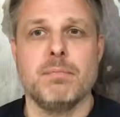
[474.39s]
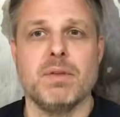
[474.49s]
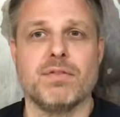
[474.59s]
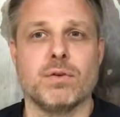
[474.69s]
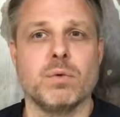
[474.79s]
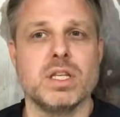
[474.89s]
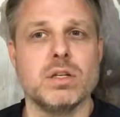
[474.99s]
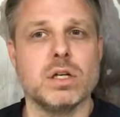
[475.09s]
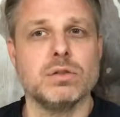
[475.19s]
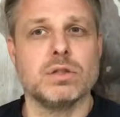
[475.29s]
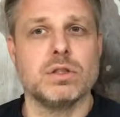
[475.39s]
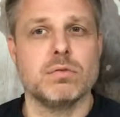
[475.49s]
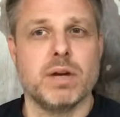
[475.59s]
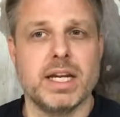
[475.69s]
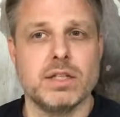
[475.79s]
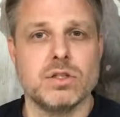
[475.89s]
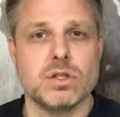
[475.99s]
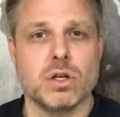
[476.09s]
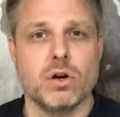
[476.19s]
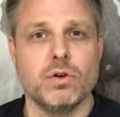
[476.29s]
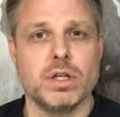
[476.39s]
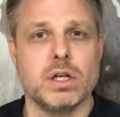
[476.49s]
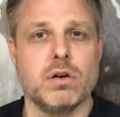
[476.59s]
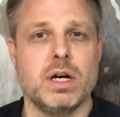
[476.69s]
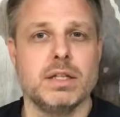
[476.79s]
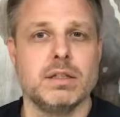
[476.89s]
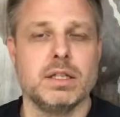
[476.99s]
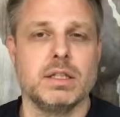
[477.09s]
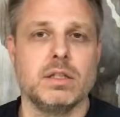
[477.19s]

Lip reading: for when you go to the range or you go hunting,